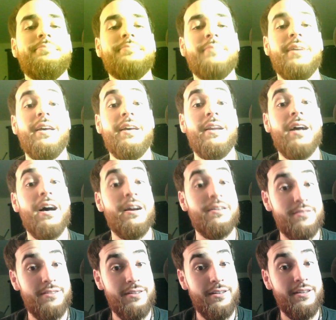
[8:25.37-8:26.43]
And
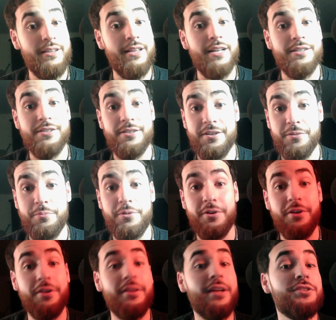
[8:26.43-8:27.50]
honestly, that's another
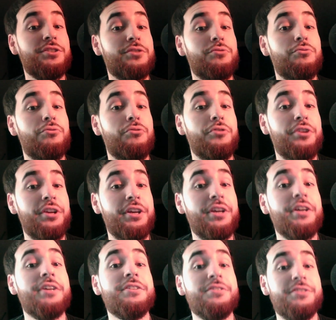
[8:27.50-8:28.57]
player that should
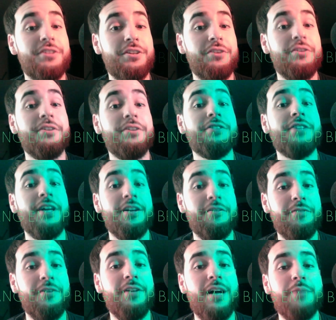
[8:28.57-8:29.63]
reconsider his
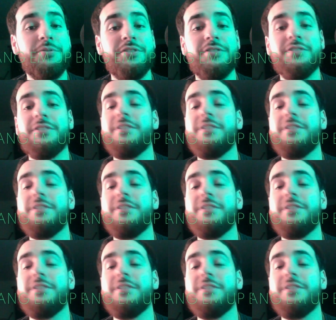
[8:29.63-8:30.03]
NFL options.